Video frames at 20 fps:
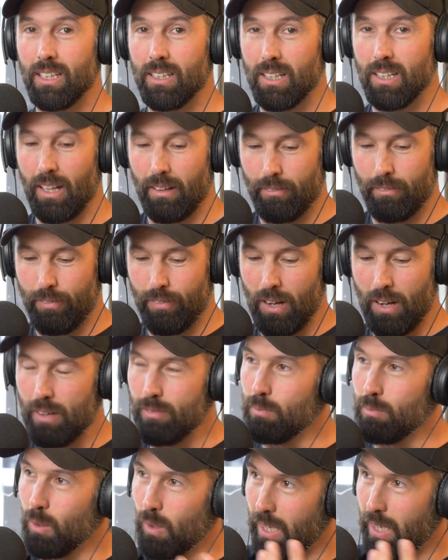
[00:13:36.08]
like five
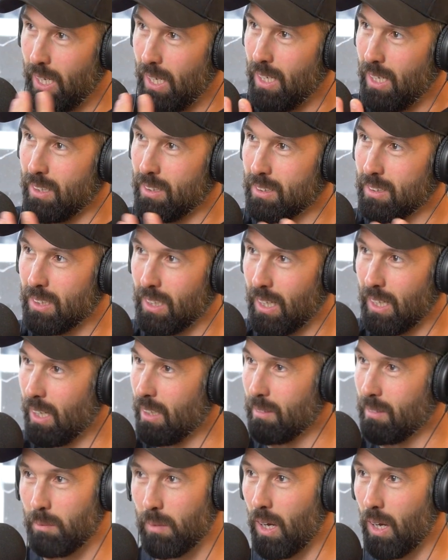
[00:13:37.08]
more hands. Like
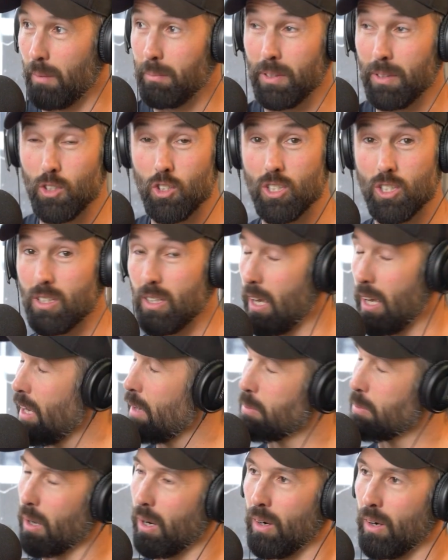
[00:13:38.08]
I, that been, many? Yeah,
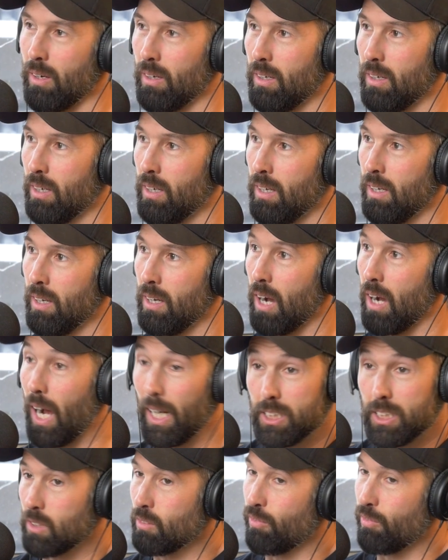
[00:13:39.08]
bro. I
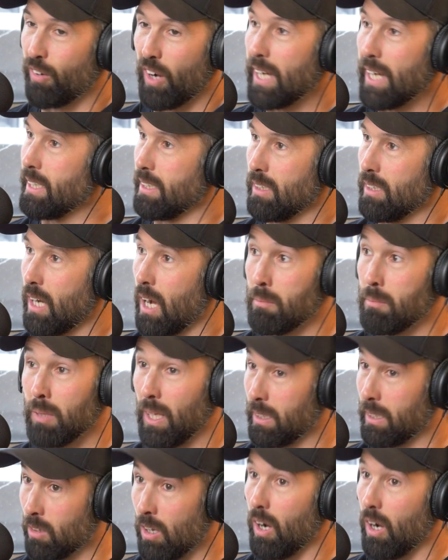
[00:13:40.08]
just fight it. I'm like,
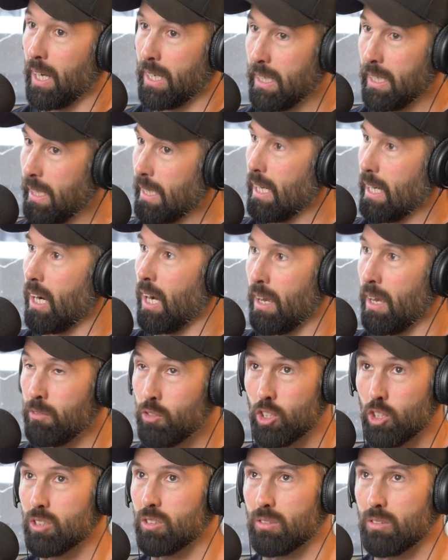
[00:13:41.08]
no, I can get it. I
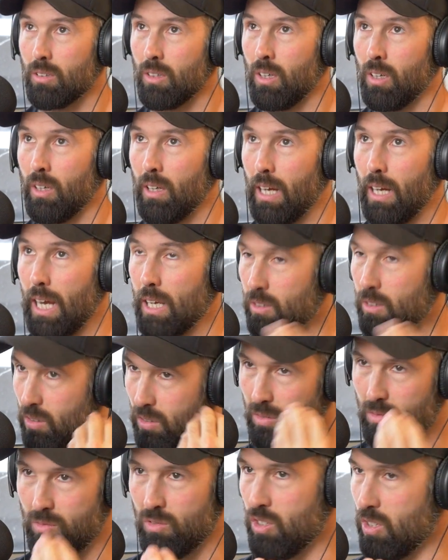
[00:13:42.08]
just, it's,
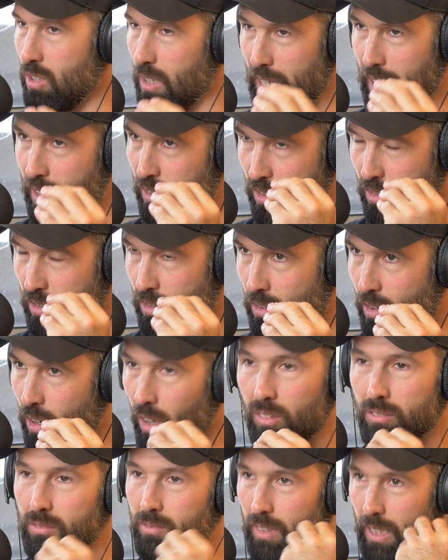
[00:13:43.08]
it's not
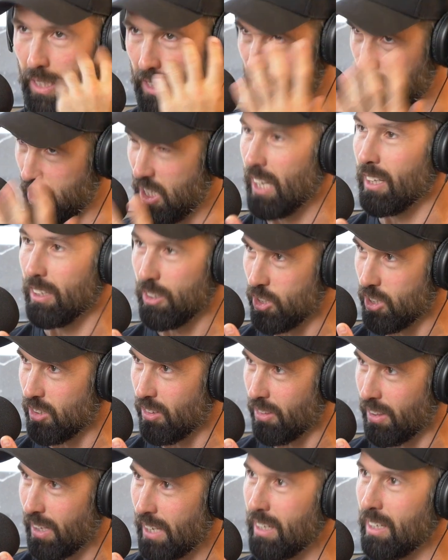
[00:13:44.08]
an intelligent
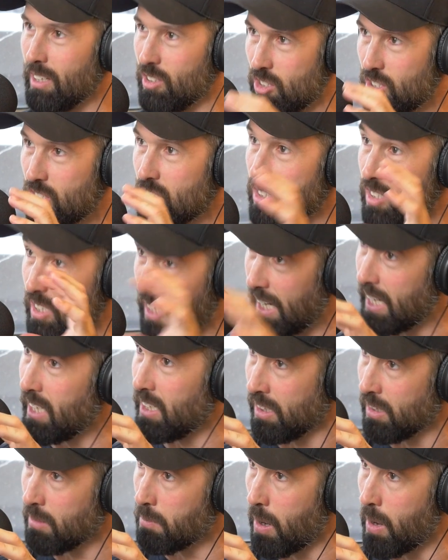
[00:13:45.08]
thing. It's just heat of
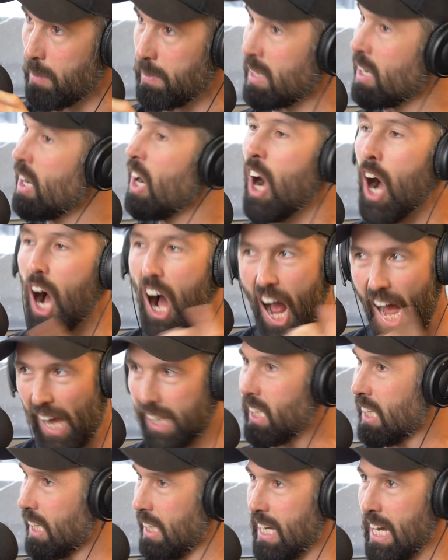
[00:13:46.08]
the moment. I can
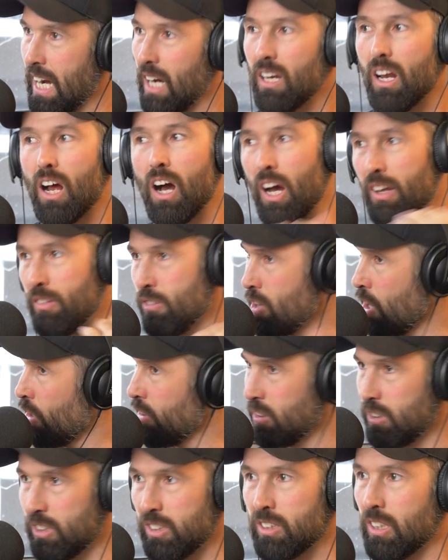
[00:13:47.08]
get out. I know
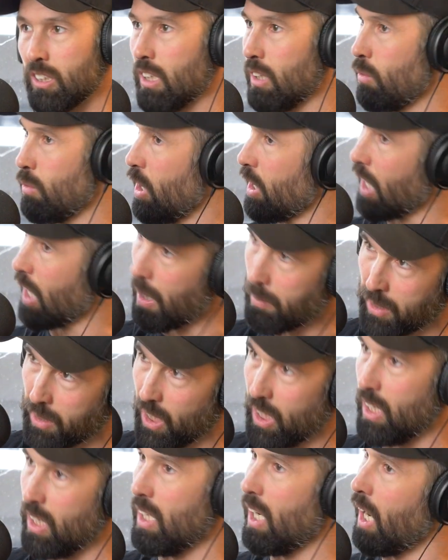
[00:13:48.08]
this isn't going to work. I'm gonna.
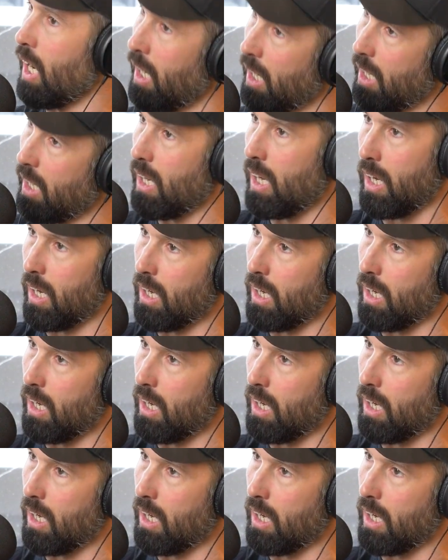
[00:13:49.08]
uh, uh,